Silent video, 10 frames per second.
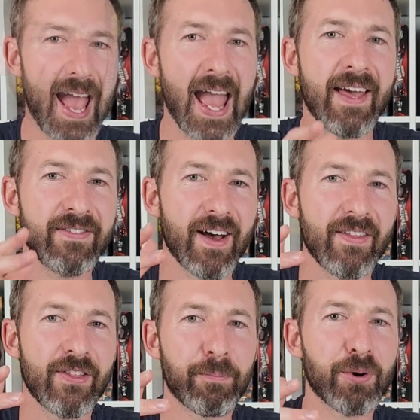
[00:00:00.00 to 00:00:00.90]
And
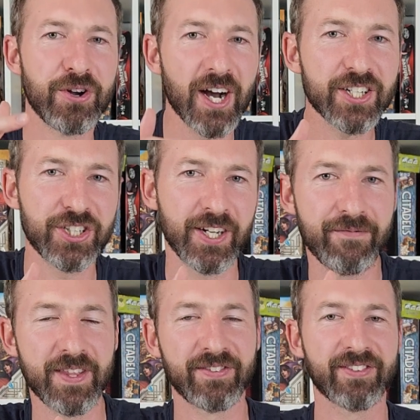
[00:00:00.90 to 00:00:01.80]
the production
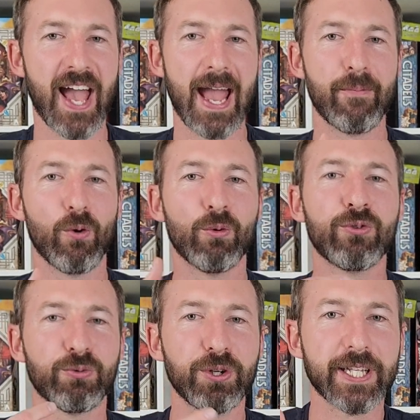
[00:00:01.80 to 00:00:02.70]
of this game
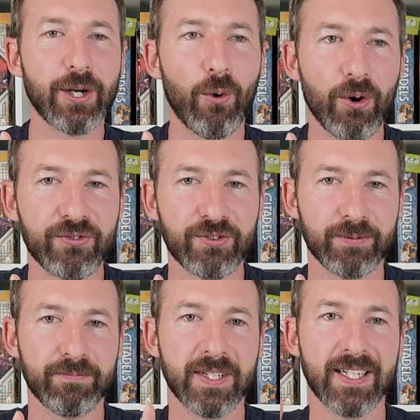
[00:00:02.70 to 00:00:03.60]
was really
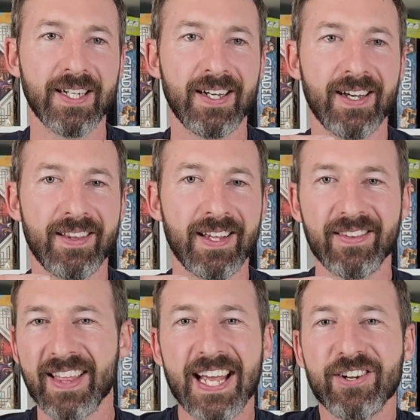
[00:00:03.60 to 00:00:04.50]
awesome.
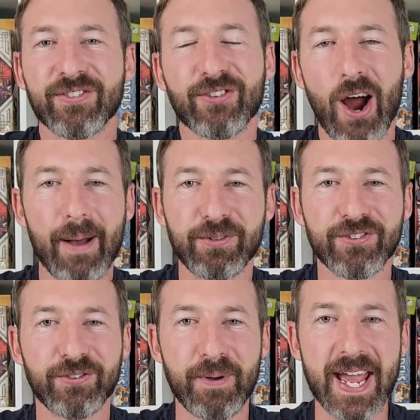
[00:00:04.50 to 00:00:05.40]
They described
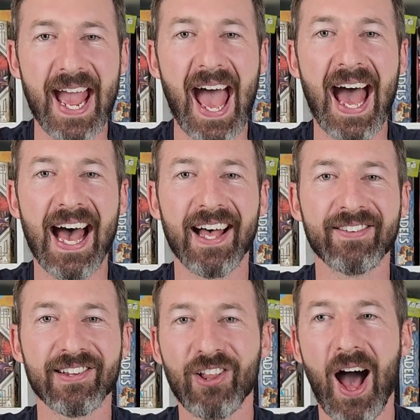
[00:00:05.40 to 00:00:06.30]
it to me
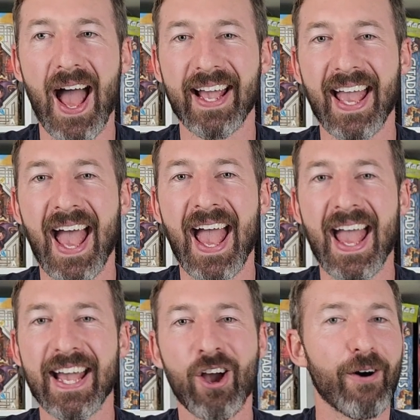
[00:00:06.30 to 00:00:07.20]
as like
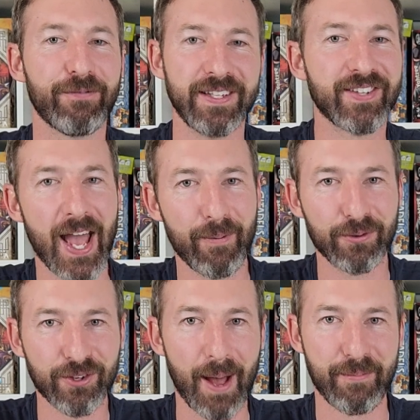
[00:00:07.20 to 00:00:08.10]
a coffee
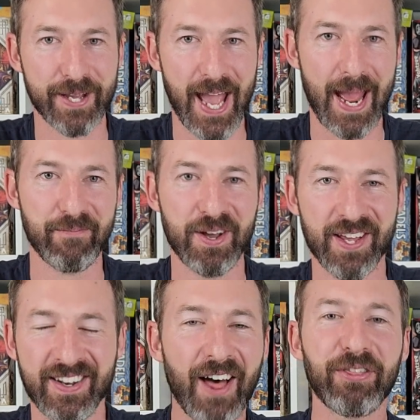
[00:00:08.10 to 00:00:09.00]
table type of game.
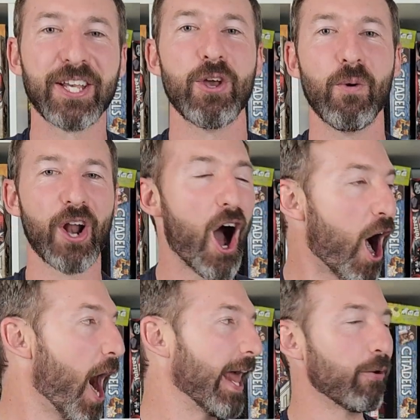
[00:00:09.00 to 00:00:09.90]
Nothing you want to
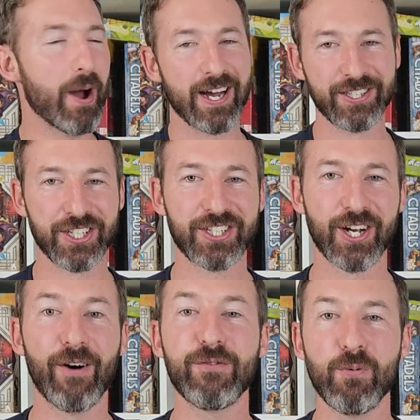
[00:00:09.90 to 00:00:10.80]
hide away on your
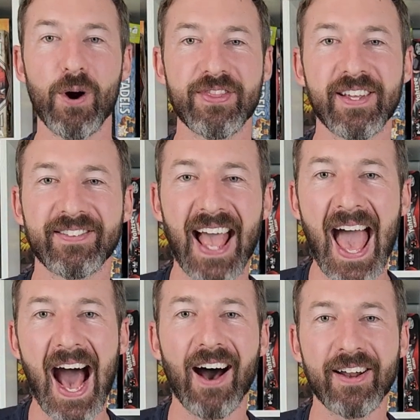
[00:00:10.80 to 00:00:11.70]
shelf. You want this
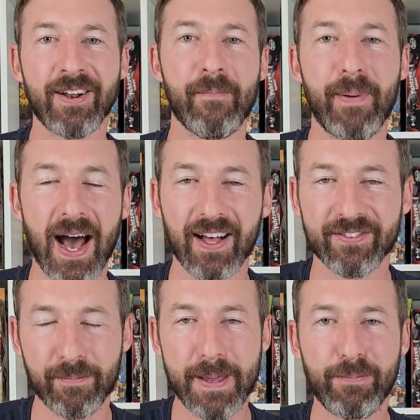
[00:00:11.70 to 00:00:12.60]
out and about
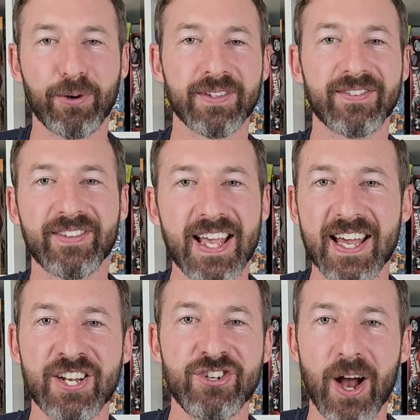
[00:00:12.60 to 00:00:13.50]
so people can see
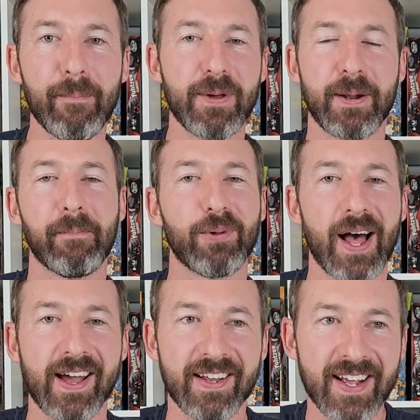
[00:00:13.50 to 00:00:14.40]
it and jump in and
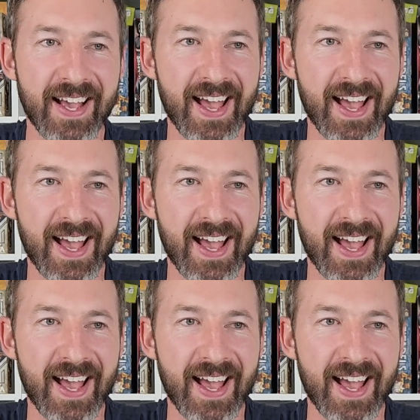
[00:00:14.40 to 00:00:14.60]
play it.